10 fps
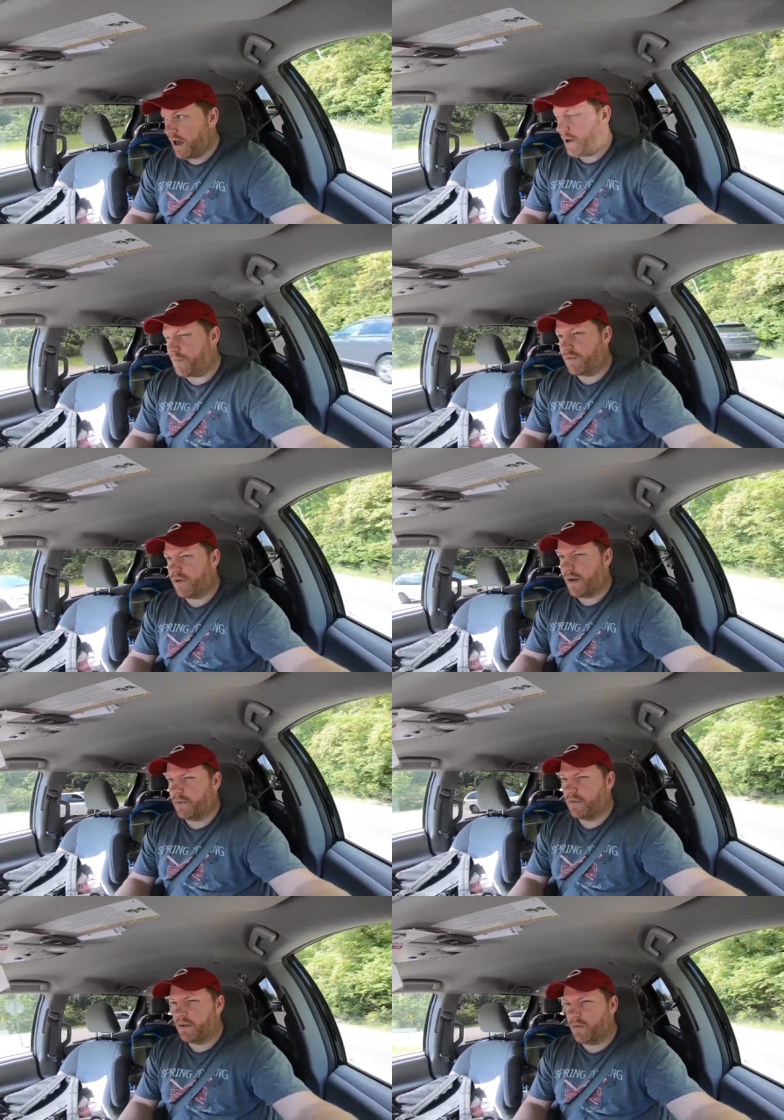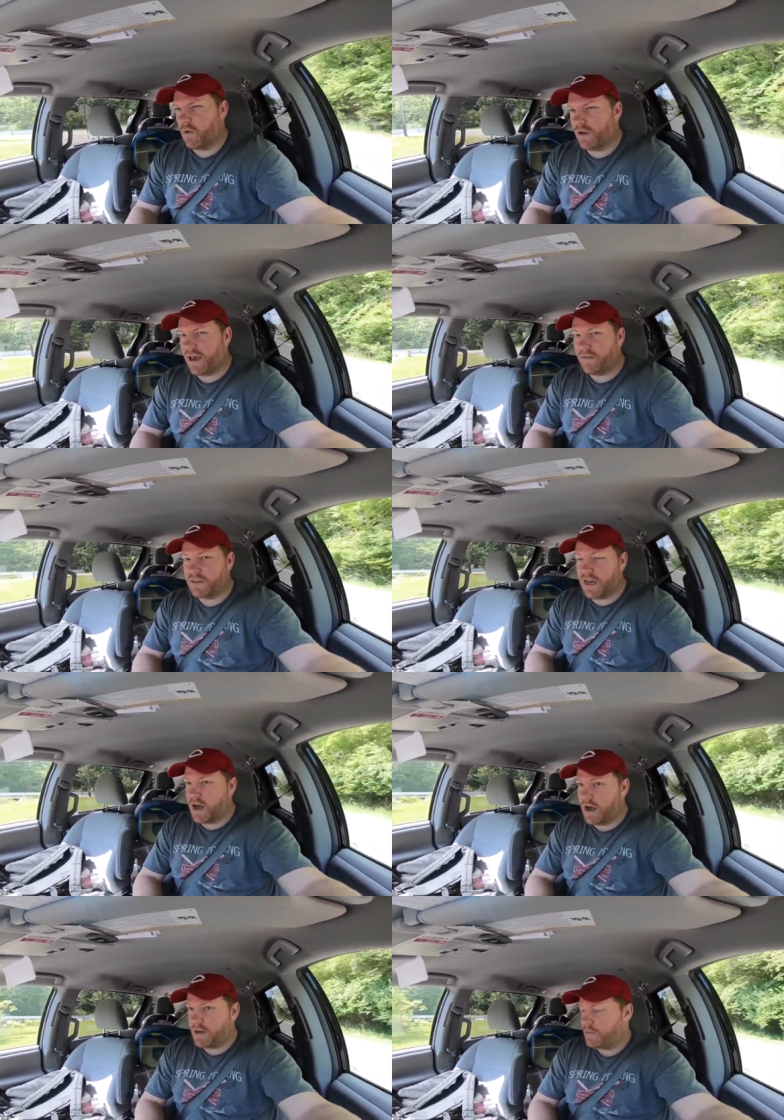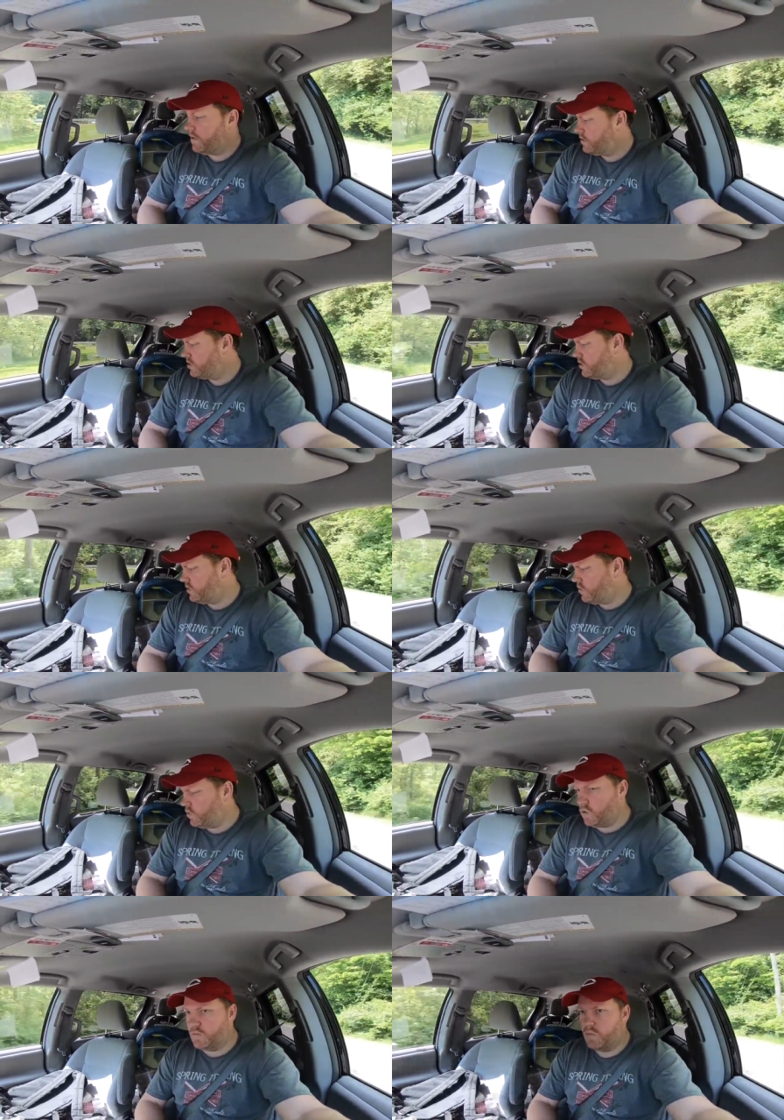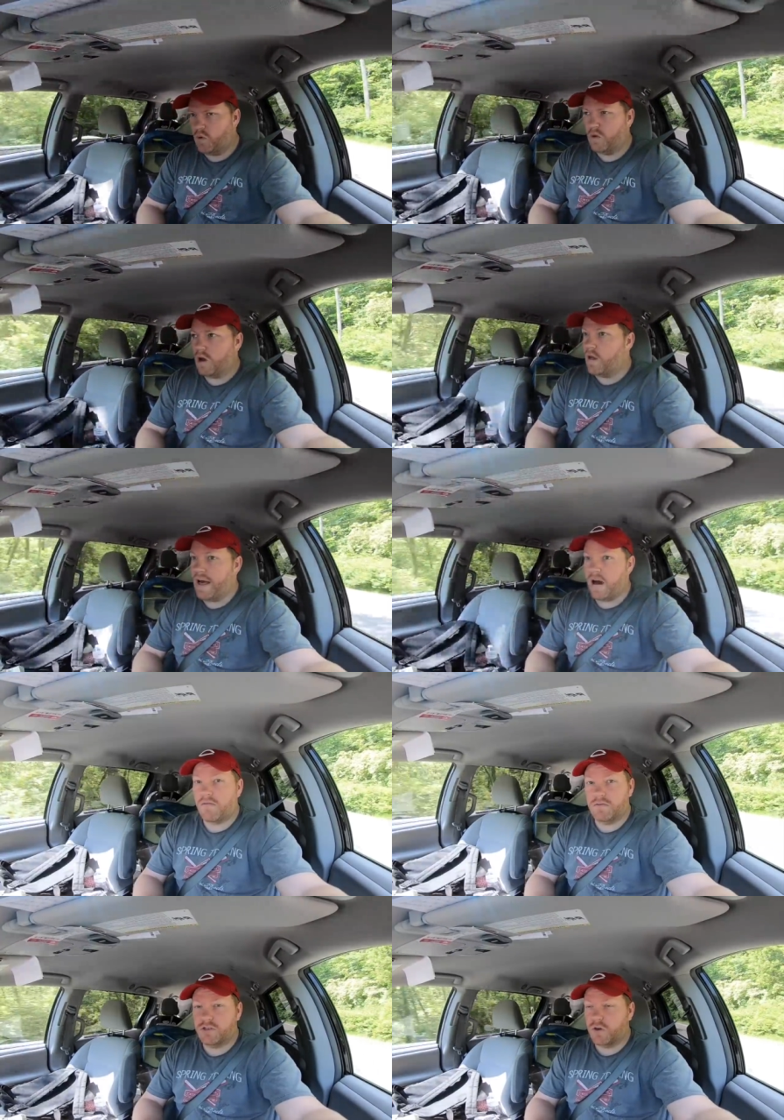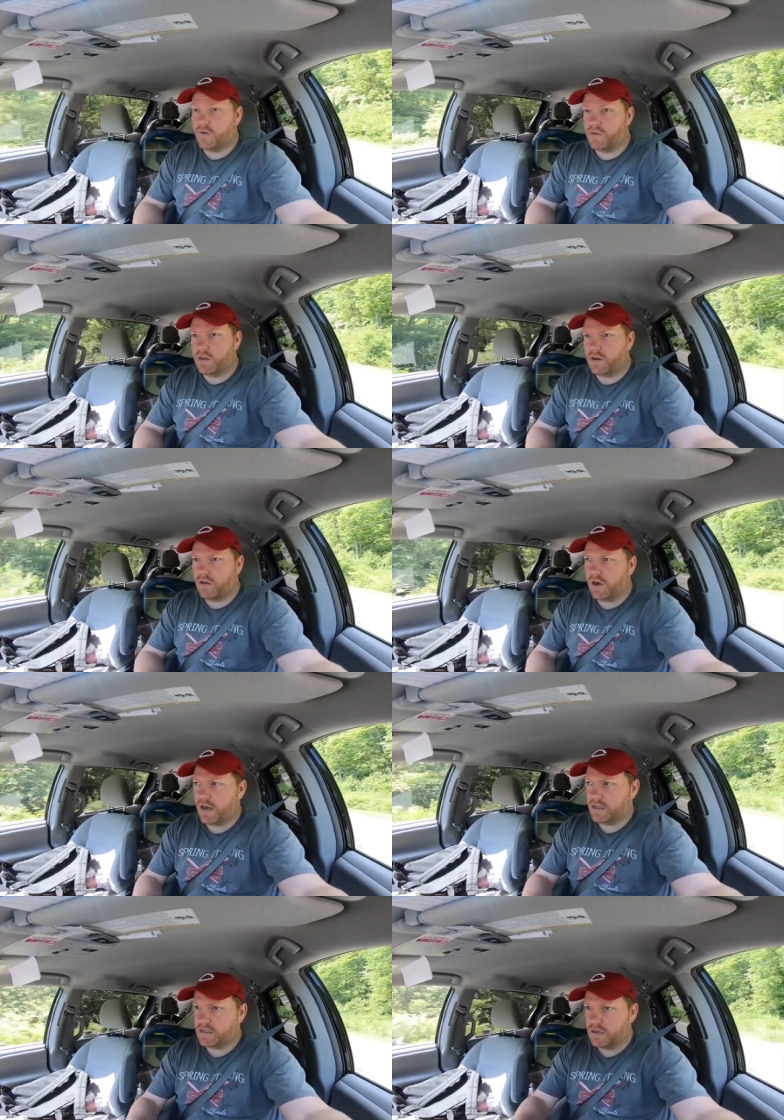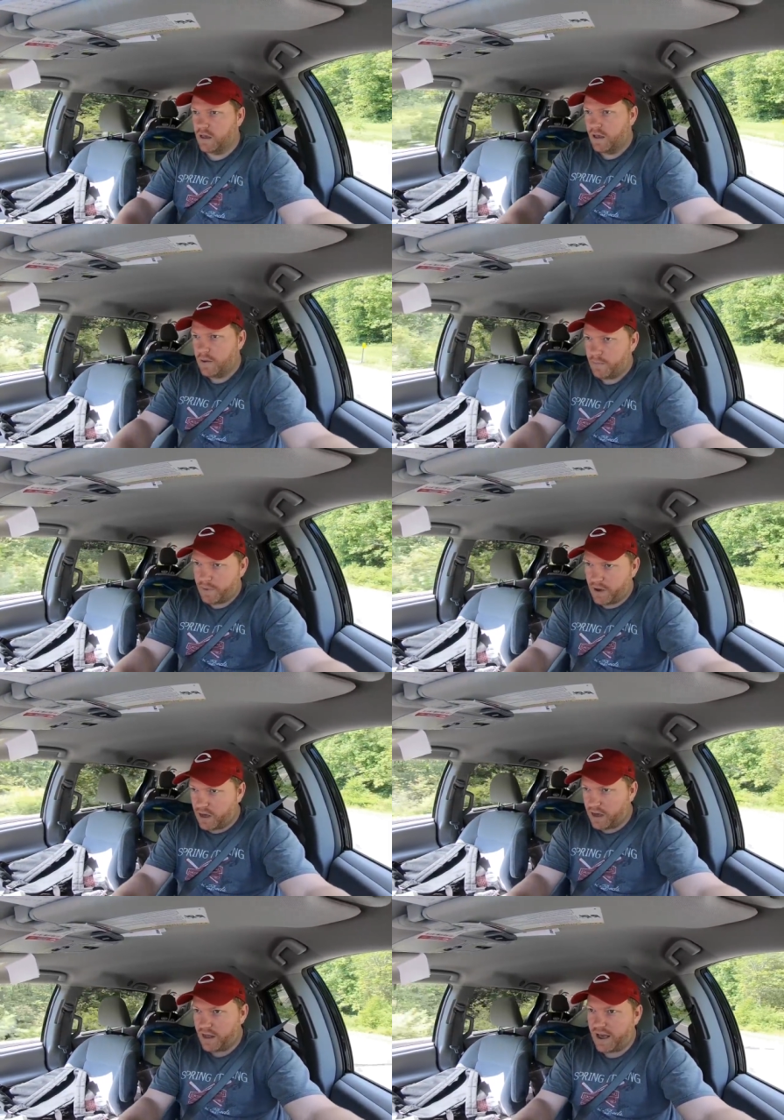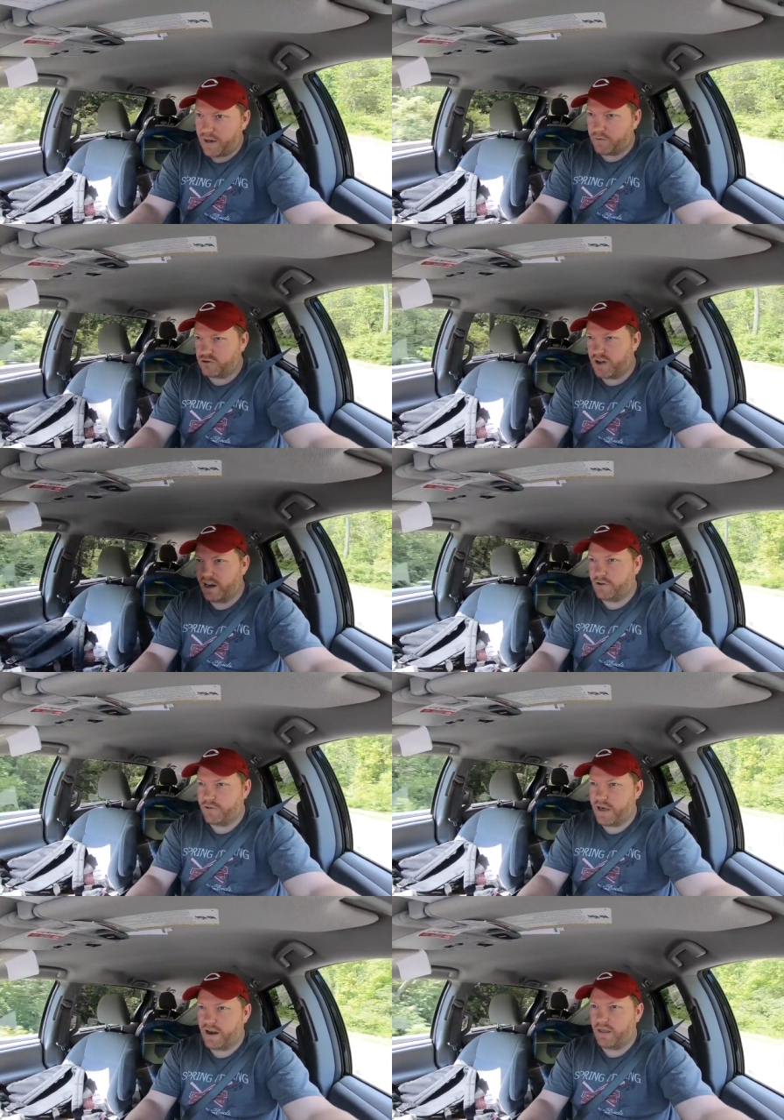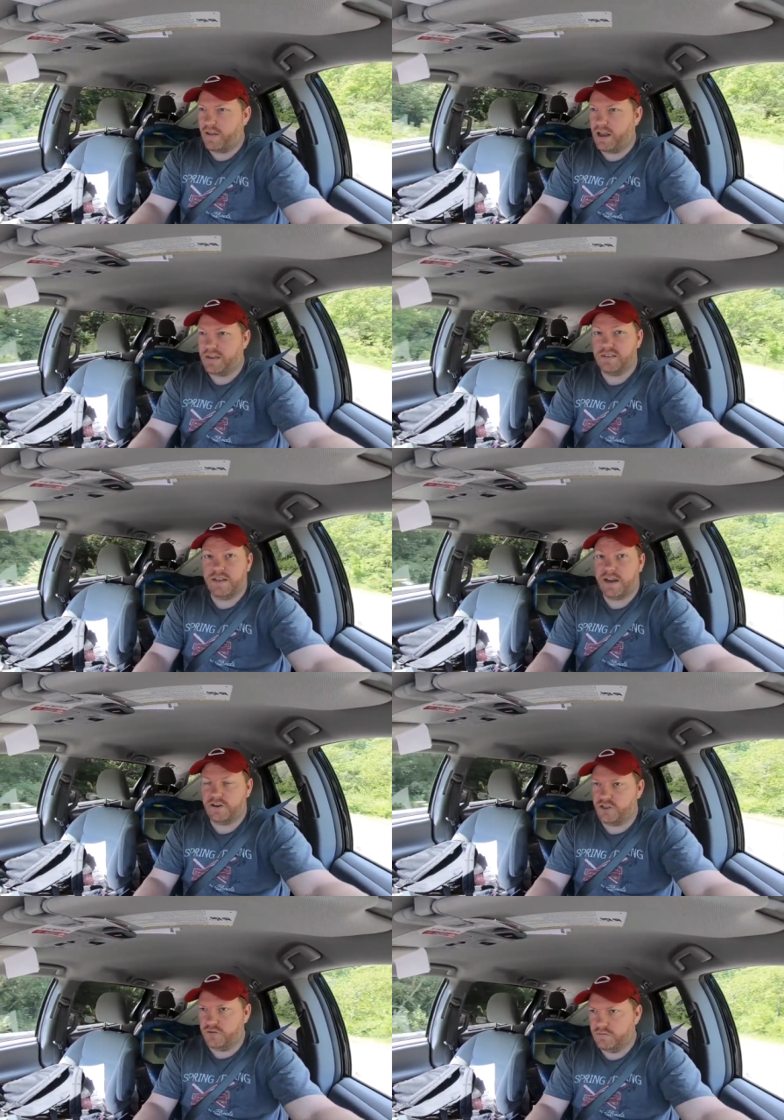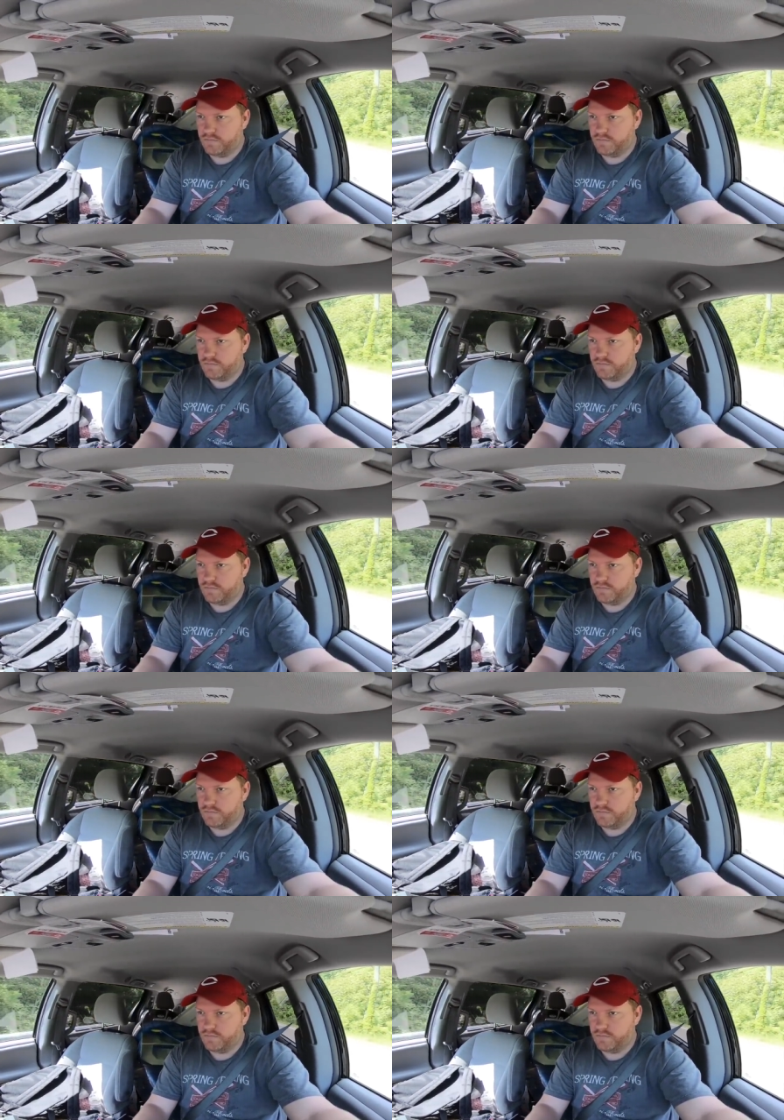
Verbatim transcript: I probably won't have time to pull it all out and show everything to you guys but I will try to do that in the next day or two.